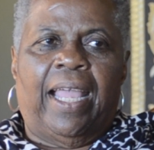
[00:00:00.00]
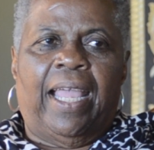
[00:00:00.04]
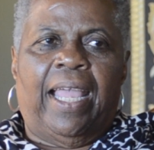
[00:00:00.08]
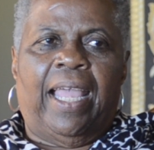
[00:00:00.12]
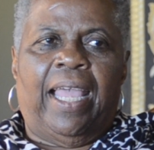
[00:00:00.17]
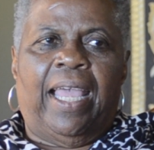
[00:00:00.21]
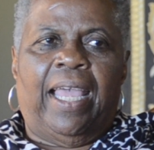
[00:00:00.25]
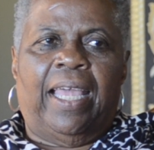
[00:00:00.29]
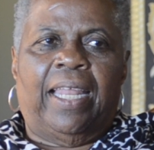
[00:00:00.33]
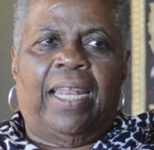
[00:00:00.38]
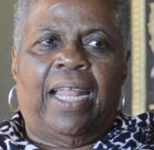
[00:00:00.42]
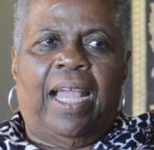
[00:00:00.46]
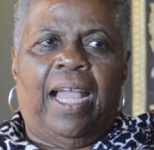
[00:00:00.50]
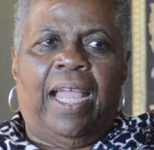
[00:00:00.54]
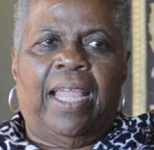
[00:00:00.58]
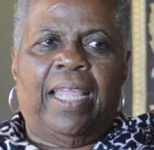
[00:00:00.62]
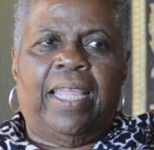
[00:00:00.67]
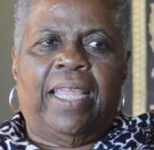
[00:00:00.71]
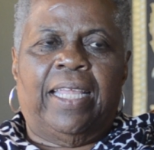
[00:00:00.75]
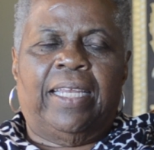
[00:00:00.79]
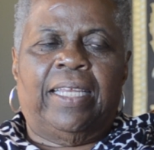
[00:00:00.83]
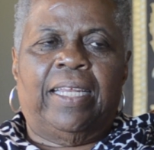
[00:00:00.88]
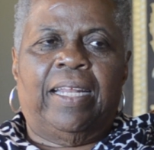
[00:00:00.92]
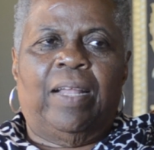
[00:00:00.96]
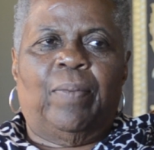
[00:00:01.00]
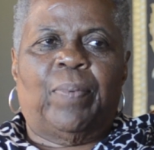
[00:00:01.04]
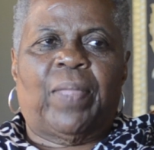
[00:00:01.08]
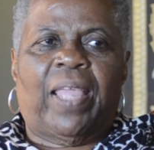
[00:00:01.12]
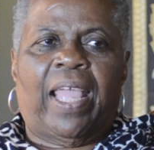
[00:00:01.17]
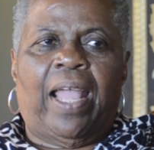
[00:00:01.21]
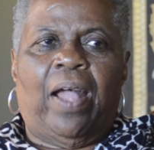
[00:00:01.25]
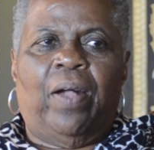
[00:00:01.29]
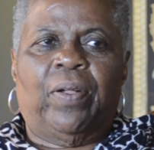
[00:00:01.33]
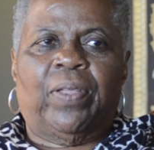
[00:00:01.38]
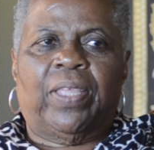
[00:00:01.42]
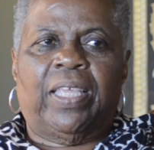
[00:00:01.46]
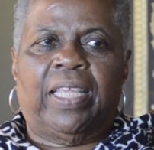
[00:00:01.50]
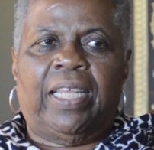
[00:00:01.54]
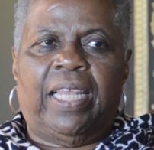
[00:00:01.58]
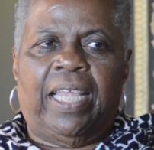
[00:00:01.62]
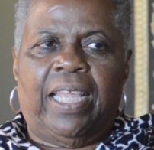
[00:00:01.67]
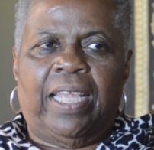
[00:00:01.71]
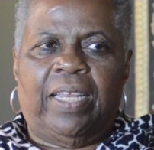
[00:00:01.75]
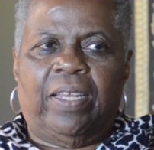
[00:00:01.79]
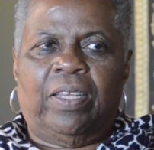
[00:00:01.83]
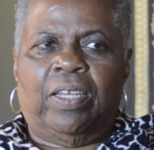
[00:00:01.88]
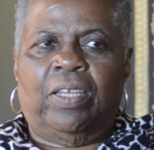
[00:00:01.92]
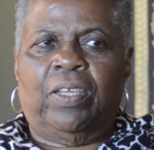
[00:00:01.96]
and I ended up
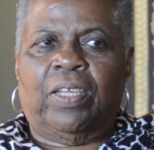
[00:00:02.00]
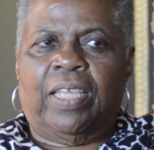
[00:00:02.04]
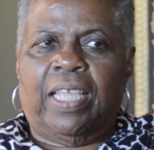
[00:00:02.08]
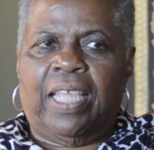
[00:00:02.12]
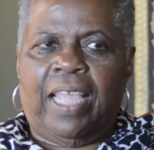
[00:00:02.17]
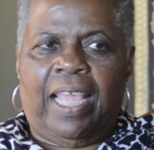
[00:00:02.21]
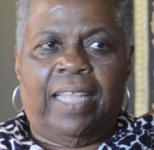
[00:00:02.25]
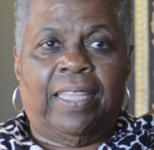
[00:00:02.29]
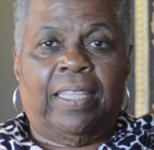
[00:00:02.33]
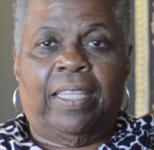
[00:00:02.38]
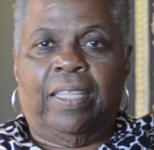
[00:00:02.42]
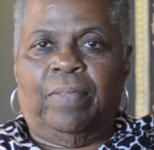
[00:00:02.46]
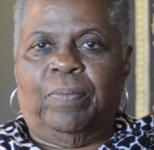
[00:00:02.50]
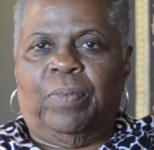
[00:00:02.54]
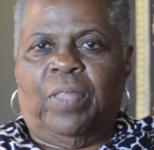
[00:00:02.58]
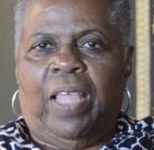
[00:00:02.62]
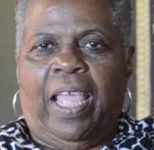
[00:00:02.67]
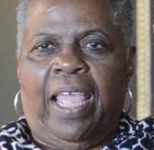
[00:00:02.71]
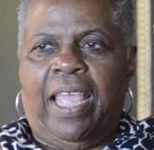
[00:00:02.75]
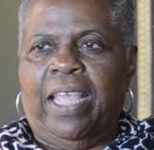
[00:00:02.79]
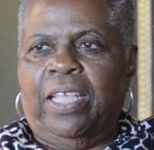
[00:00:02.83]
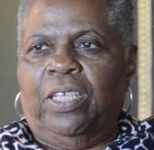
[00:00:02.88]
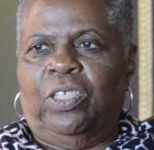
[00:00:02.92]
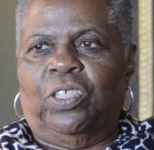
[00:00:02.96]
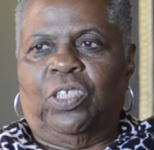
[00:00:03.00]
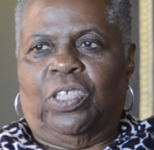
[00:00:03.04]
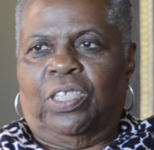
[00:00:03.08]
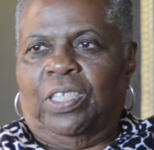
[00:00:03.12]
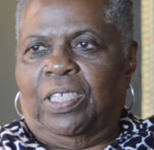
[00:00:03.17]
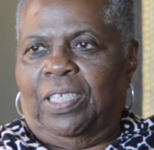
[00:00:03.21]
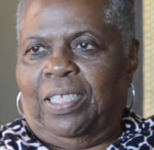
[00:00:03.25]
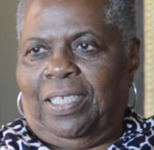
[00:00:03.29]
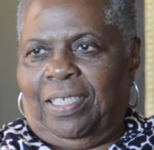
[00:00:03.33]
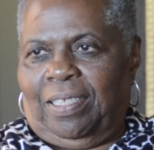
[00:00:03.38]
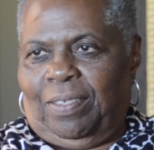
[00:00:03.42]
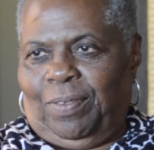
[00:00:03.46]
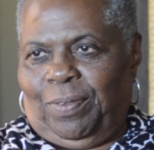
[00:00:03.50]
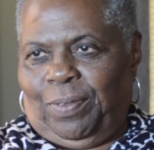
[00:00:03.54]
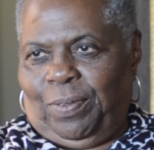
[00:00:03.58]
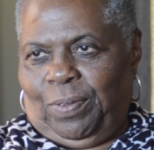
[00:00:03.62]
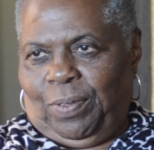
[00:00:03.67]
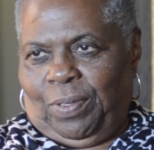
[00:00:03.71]
looking at the ages.